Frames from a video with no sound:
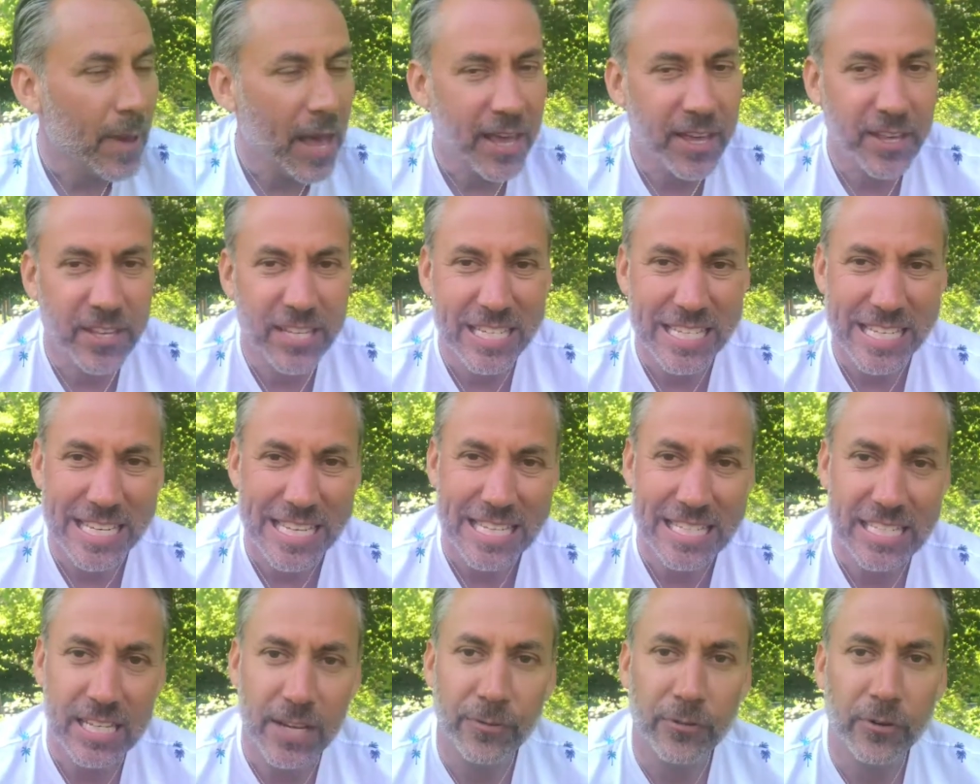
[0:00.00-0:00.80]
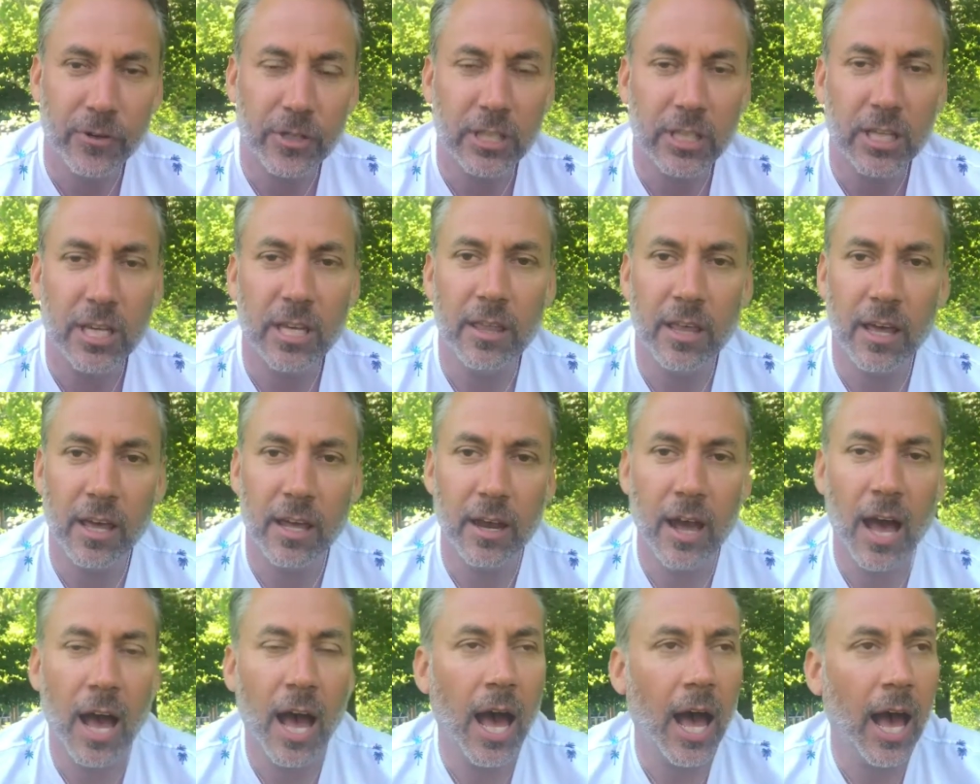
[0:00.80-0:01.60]
see differently than
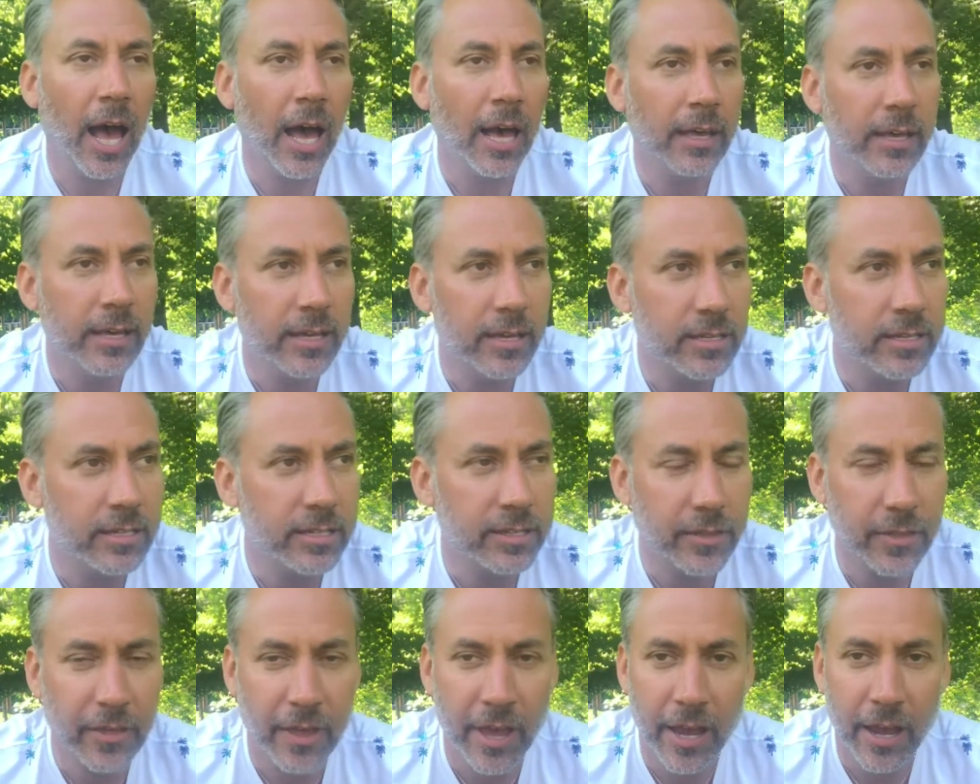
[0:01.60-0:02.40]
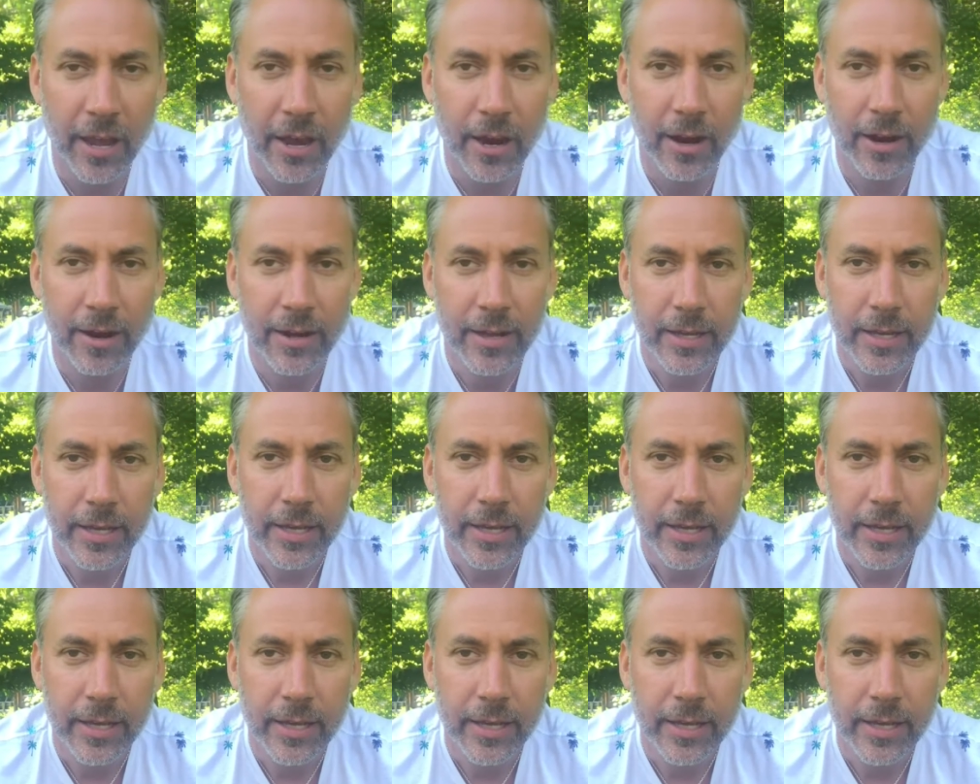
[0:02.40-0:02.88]
I is there,